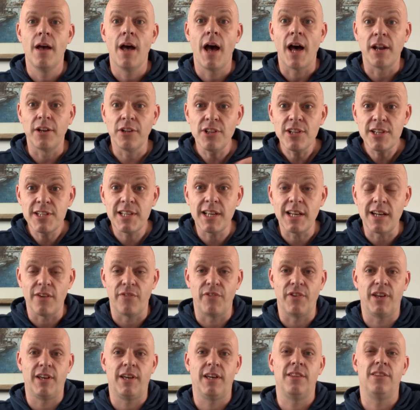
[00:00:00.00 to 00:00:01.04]
Another
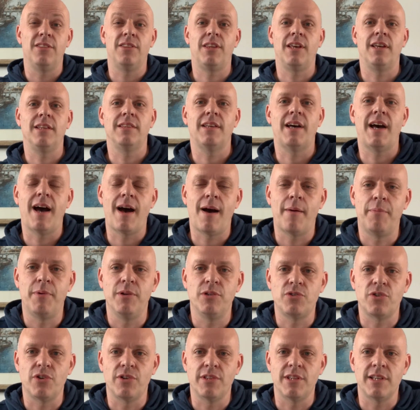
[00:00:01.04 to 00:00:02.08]
significant thing that
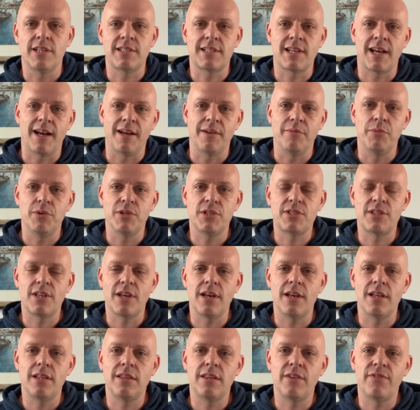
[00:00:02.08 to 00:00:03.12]
happened during this time was
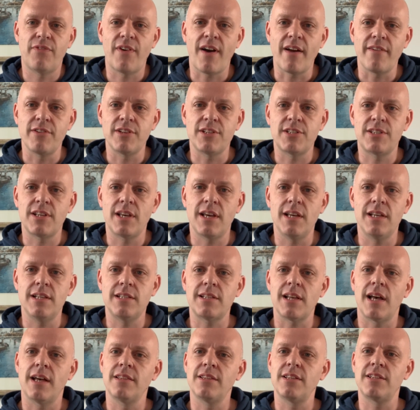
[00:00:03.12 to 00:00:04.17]
that the Pharisees
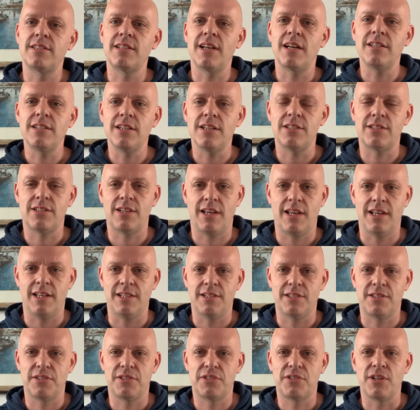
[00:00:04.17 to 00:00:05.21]
and the
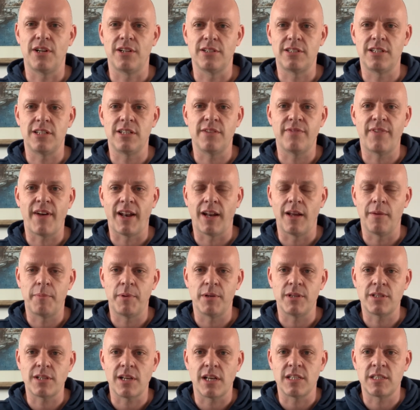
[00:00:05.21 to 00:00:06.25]
Sadducees start to develop
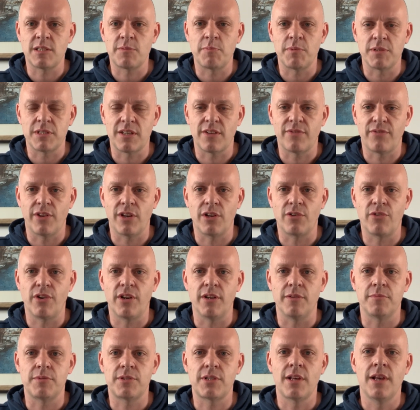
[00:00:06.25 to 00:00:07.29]
as specific
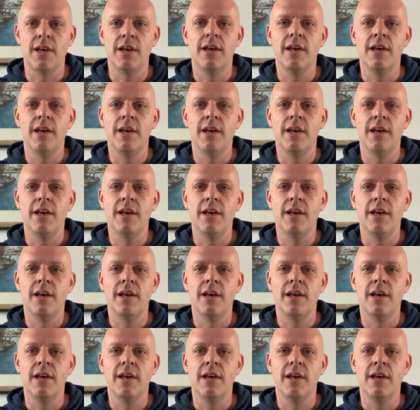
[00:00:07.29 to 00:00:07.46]
groups.